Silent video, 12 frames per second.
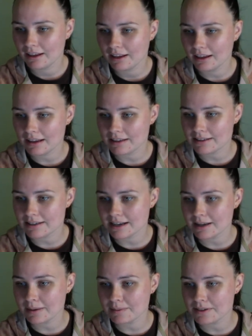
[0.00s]
I stay
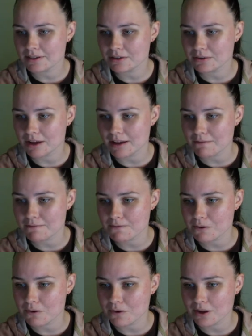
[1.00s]
up until like
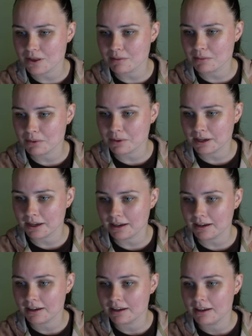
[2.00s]
4 in the morning.
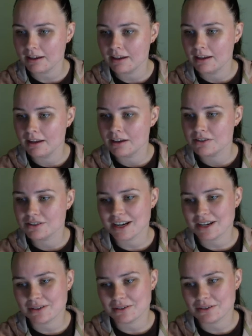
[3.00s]
Try
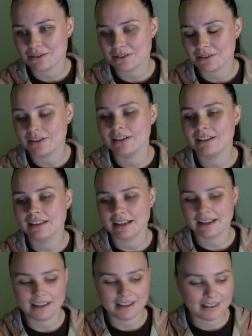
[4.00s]
not to.
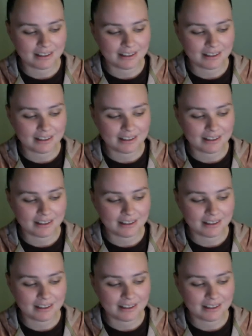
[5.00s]
Yeah.